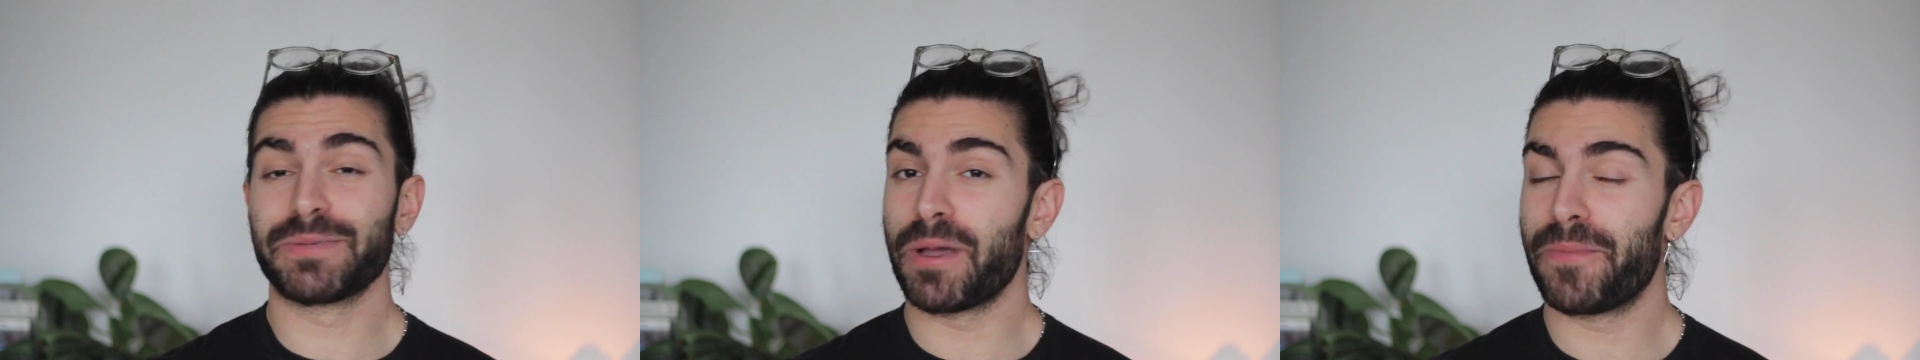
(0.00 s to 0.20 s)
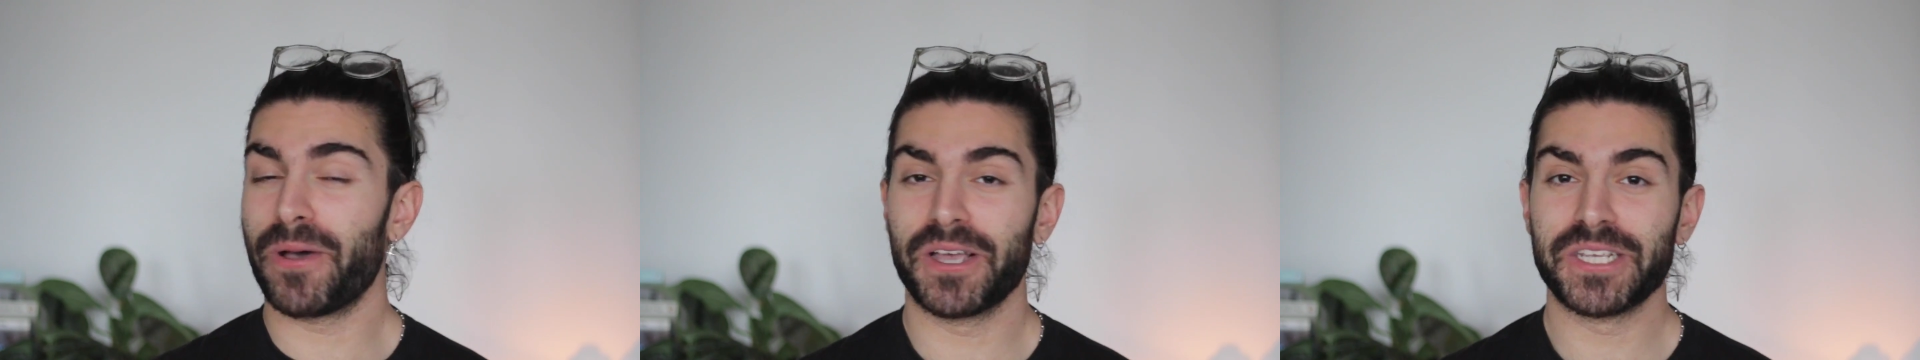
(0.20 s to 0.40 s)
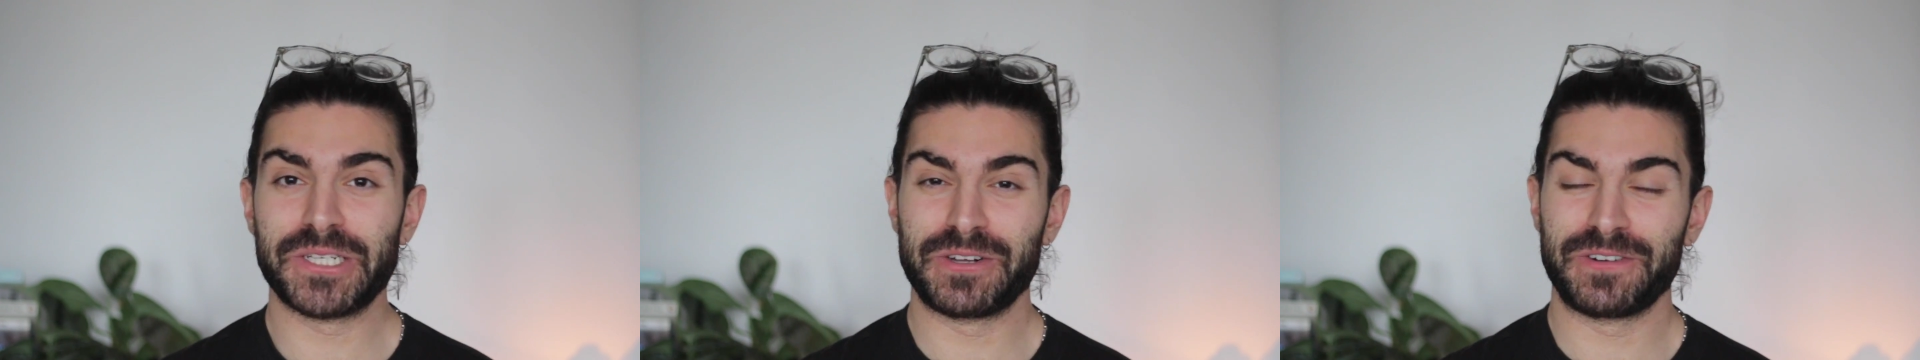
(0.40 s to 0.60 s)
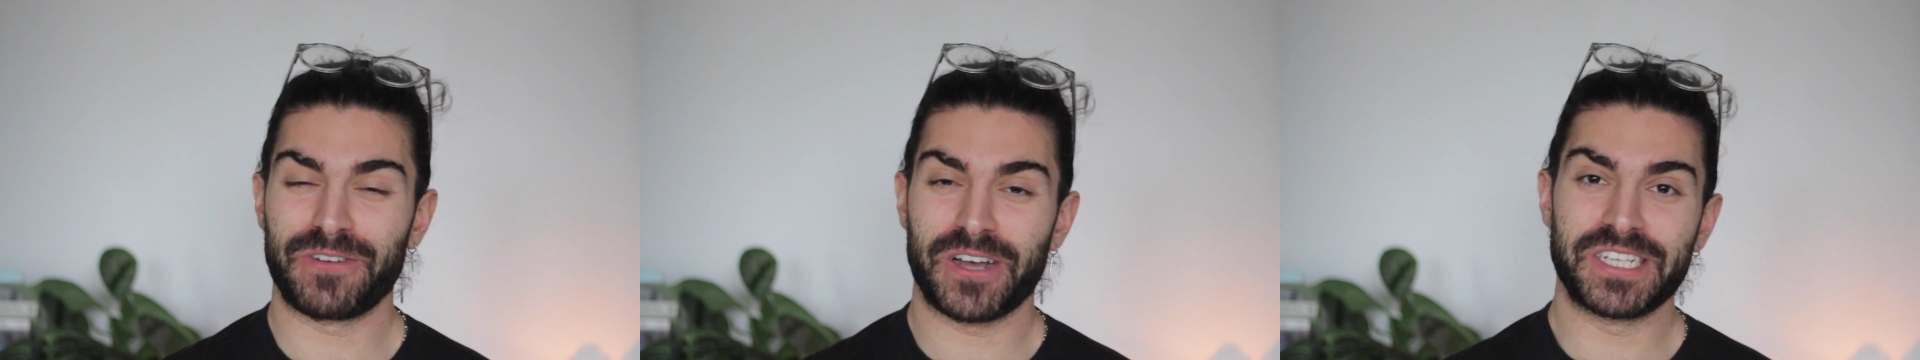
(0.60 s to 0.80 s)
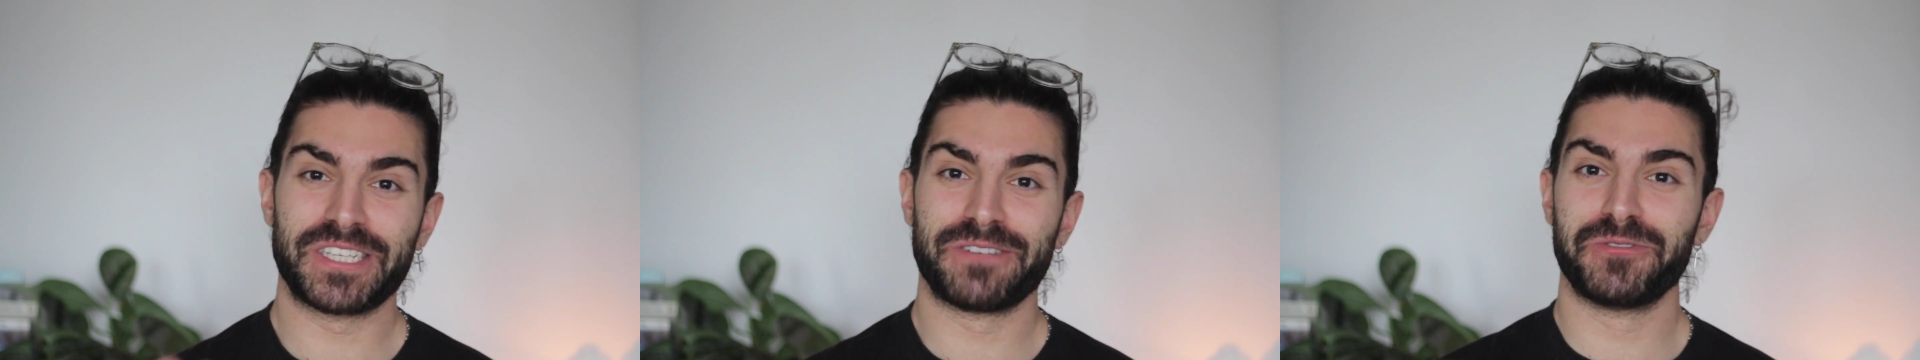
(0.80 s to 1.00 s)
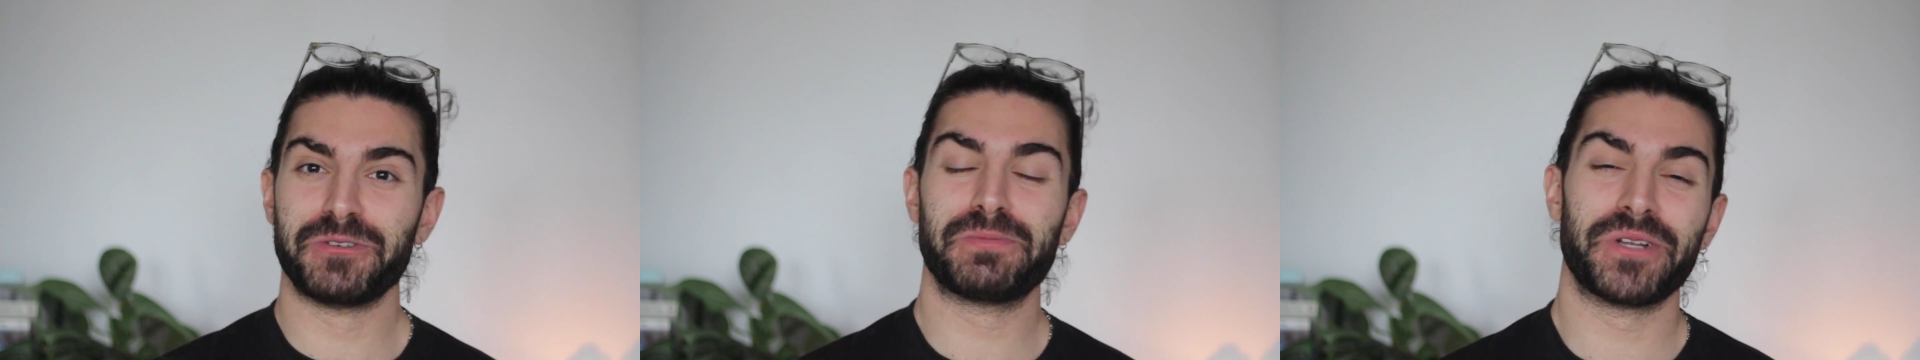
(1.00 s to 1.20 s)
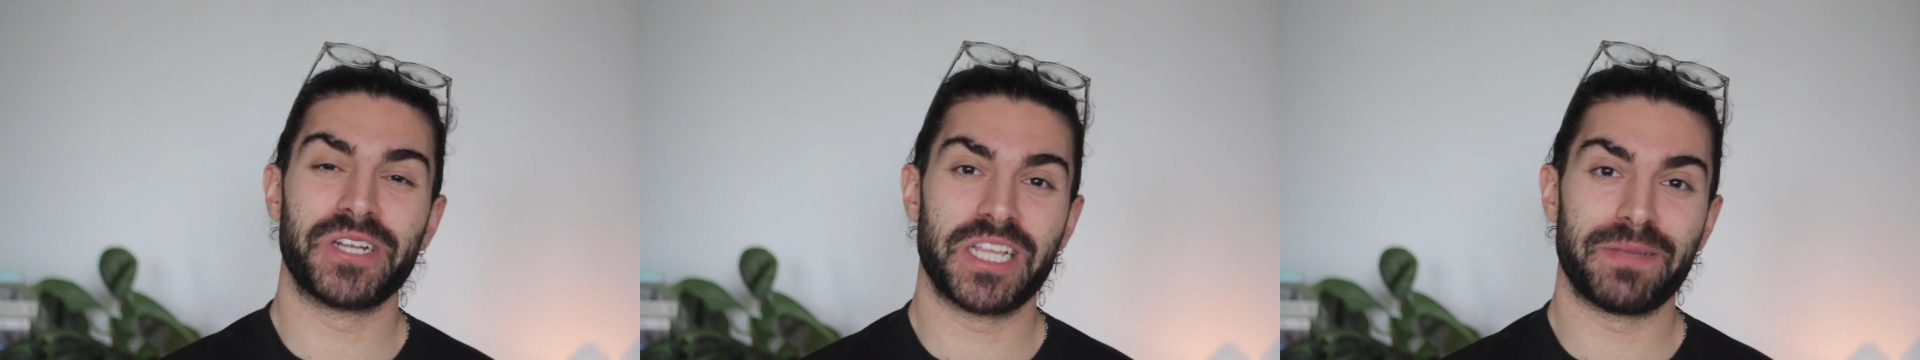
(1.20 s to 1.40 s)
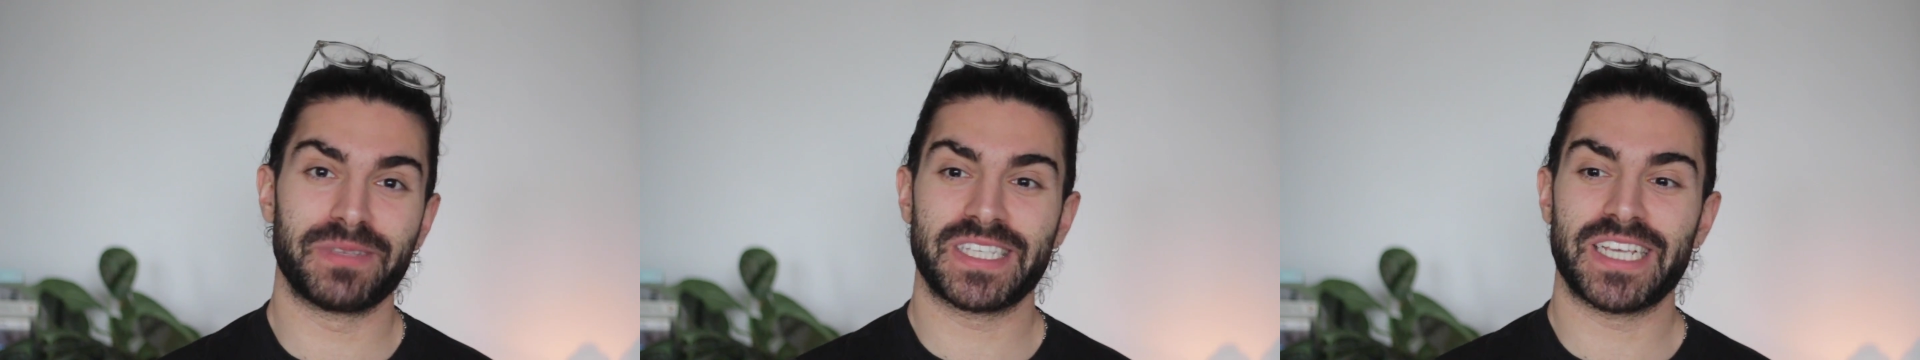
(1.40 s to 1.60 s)
So my personal advice to
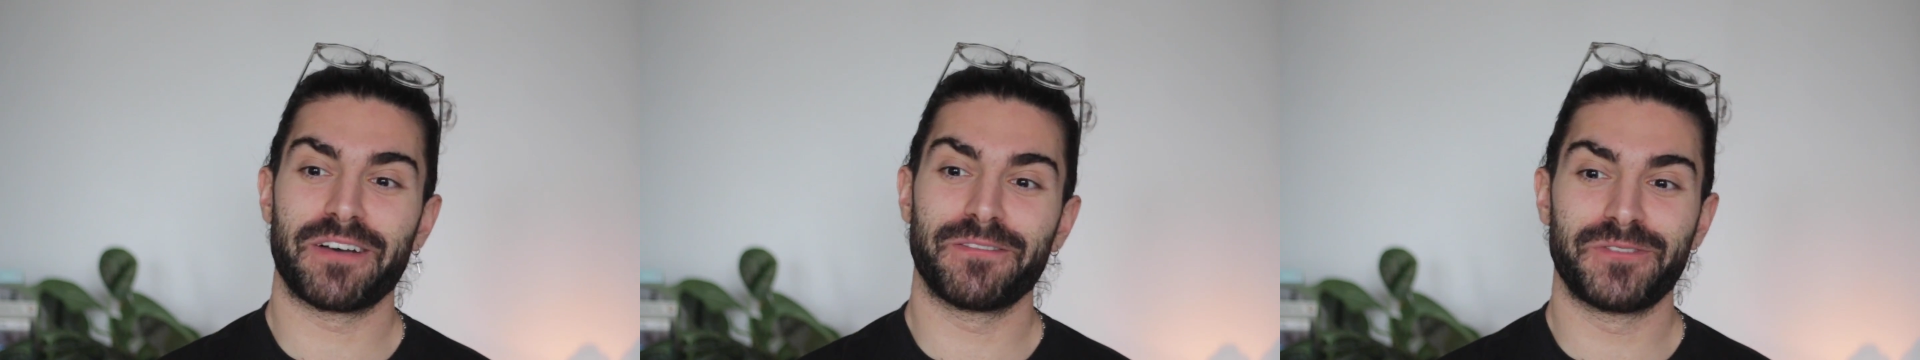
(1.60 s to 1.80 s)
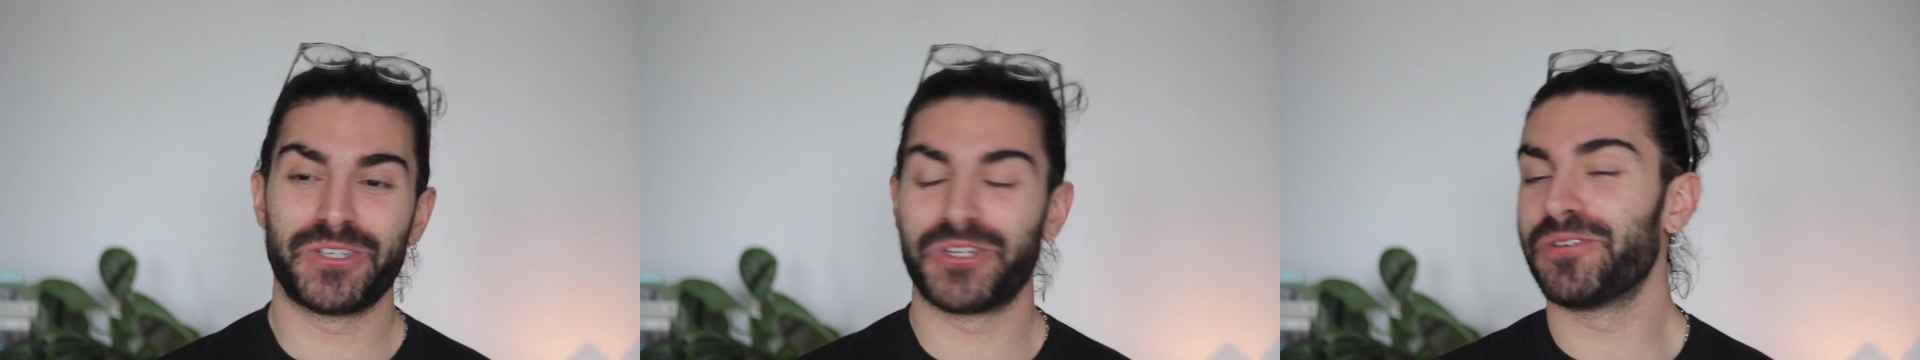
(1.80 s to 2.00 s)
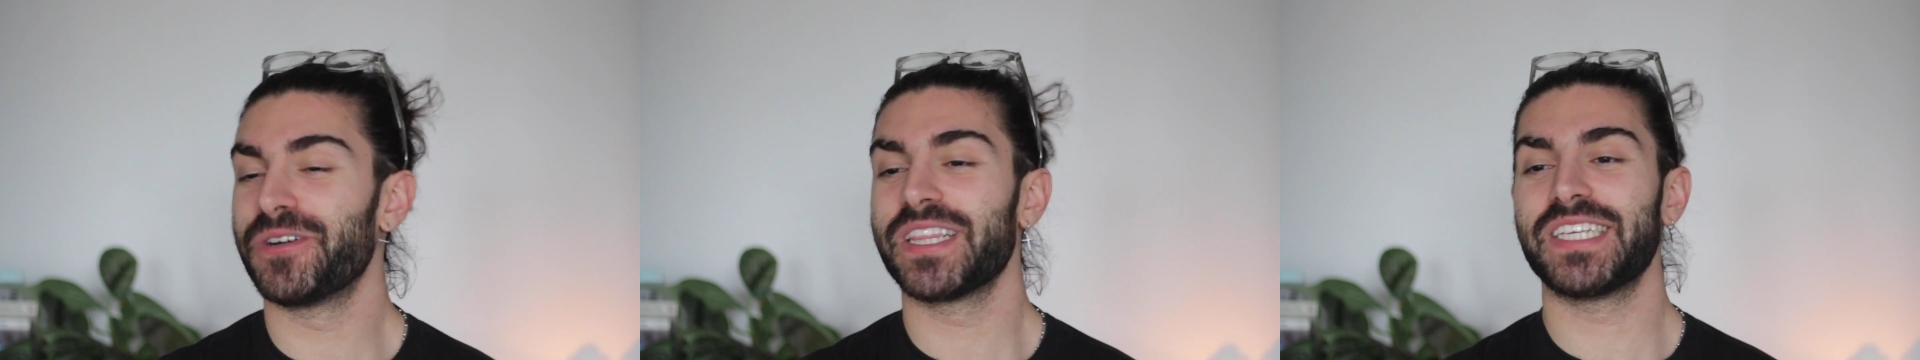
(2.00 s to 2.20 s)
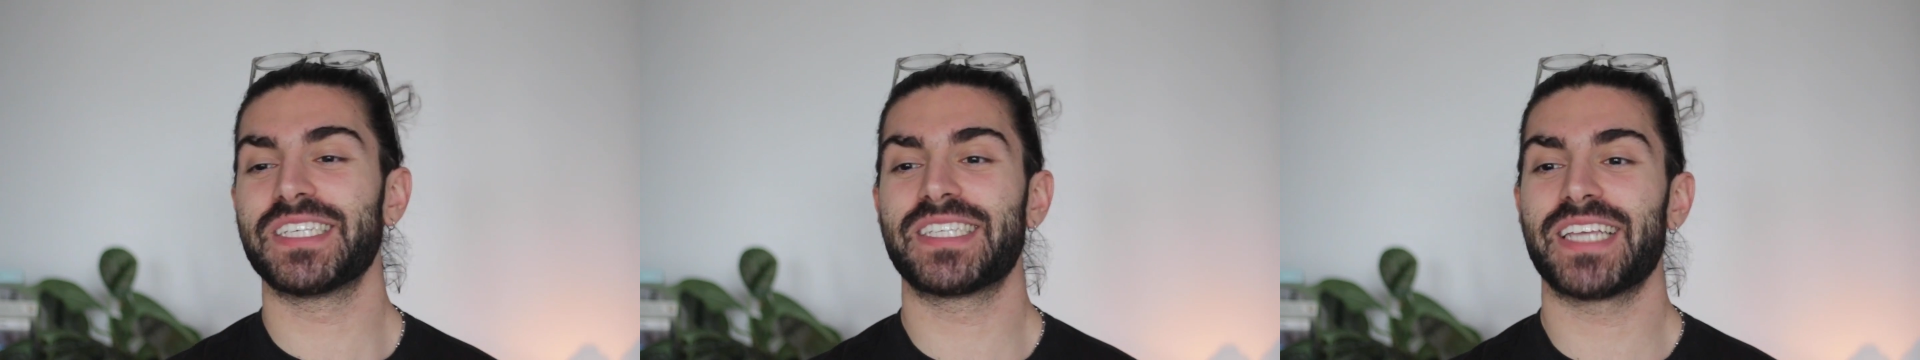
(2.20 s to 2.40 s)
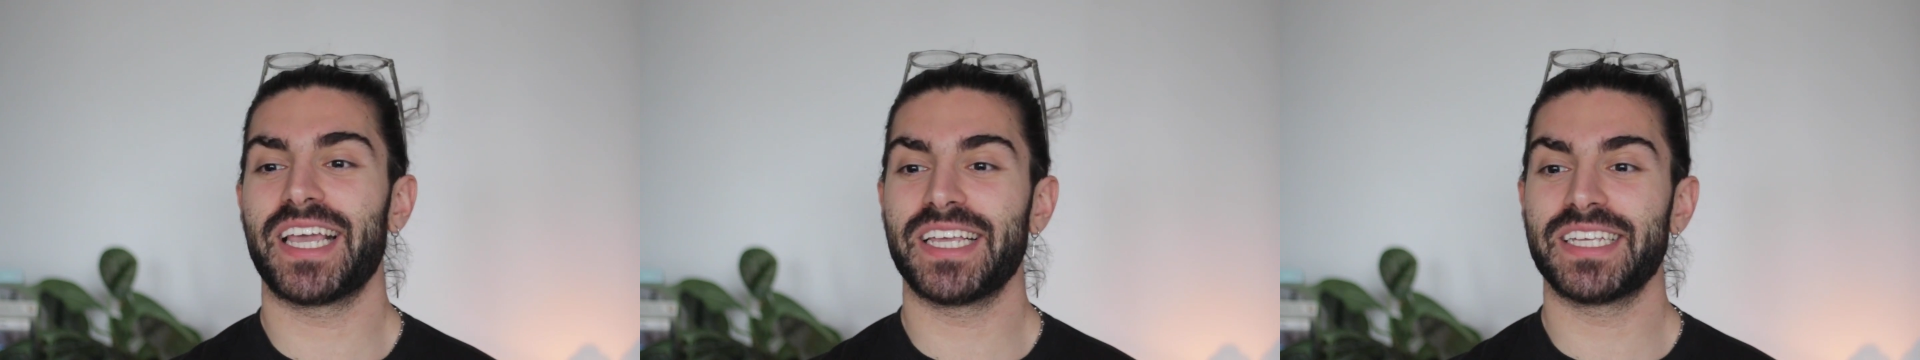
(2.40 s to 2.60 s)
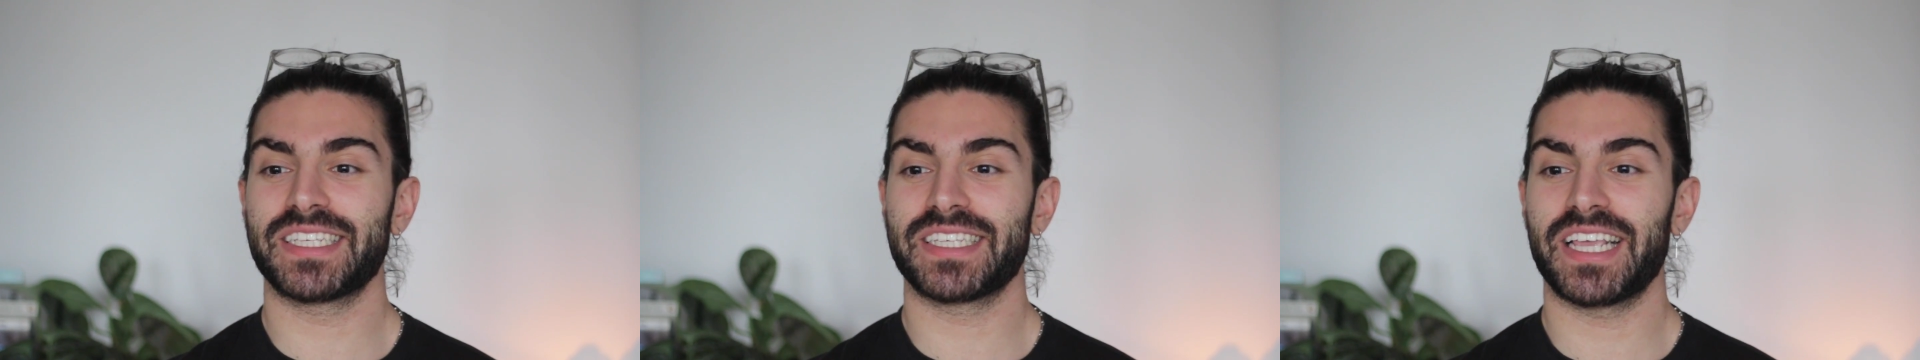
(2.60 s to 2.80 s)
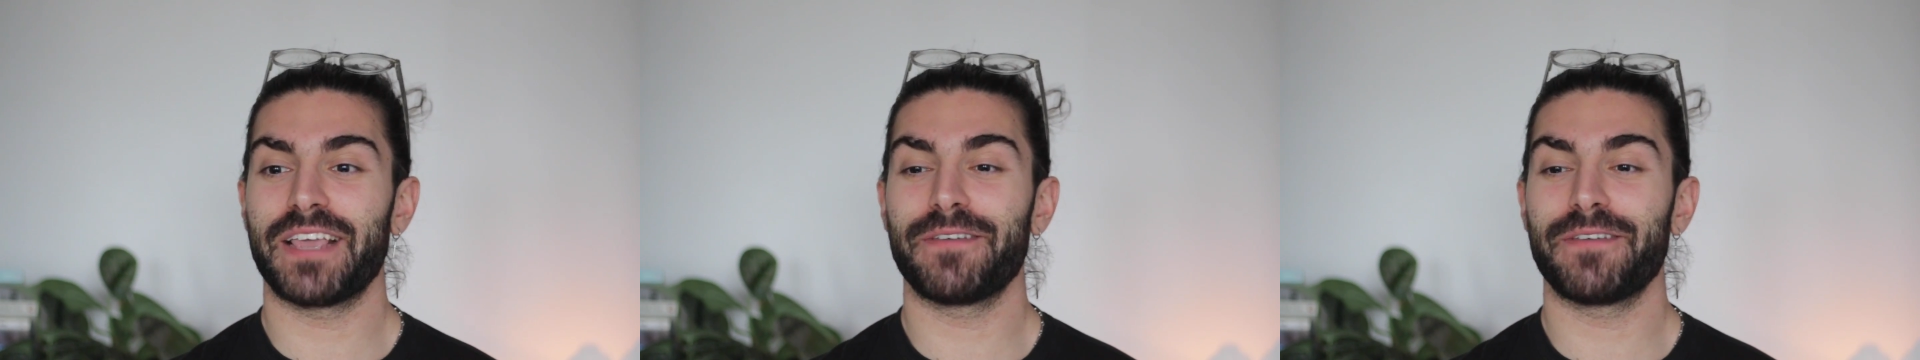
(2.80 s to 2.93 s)
Ruben himself during these days,